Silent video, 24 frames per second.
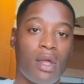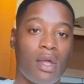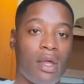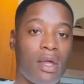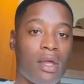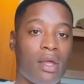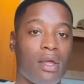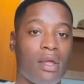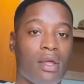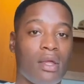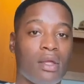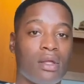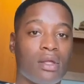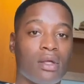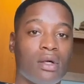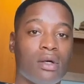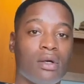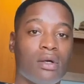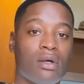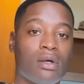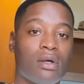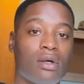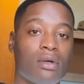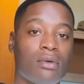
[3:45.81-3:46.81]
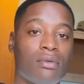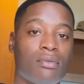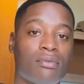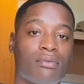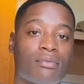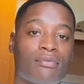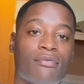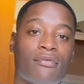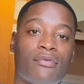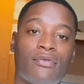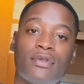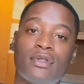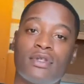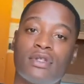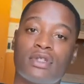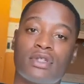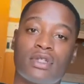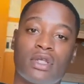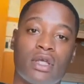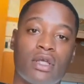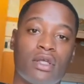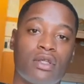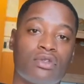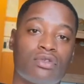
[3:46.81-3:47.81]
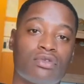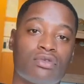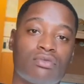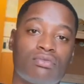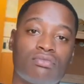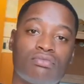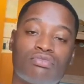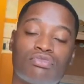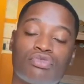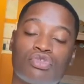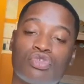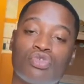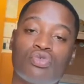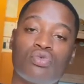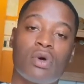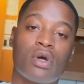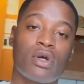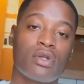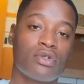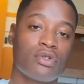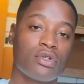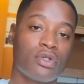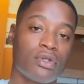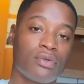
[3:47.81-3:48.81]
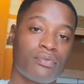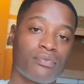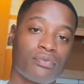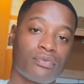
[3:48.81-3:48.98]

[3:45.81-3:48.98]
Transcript: and finished at 200.